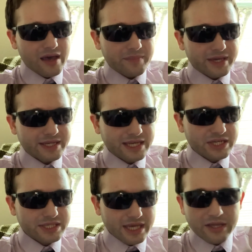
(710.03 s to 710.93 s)
because
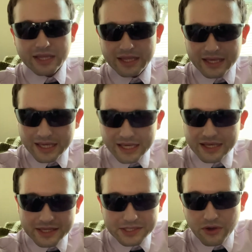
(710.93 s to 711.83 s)

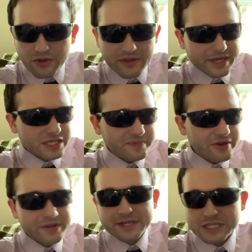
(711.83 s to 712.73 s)
this whole
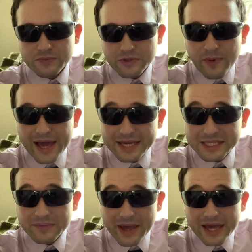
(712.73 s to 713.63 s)
experience with
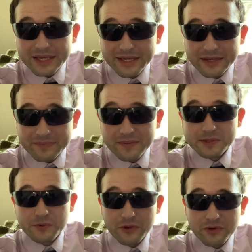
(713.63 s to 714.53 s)
Wacky Tabacky and
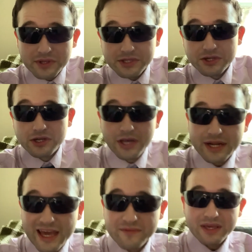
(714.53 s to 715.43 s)
Pipsqueak really took a
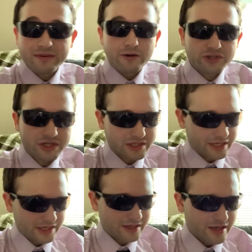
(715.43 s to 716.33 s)
lot out of me
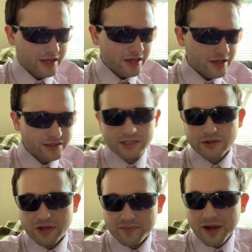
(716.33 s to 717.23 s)
emotionally.
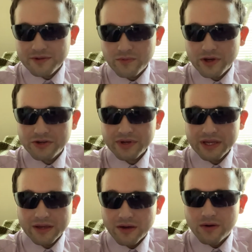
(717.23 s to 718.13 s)
So you're probably
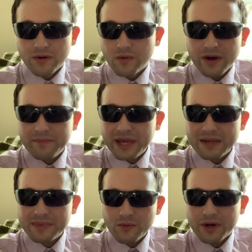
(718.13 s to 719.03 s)
wondering what
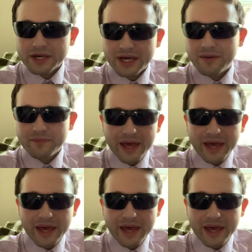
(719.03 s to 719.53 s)
made me want to come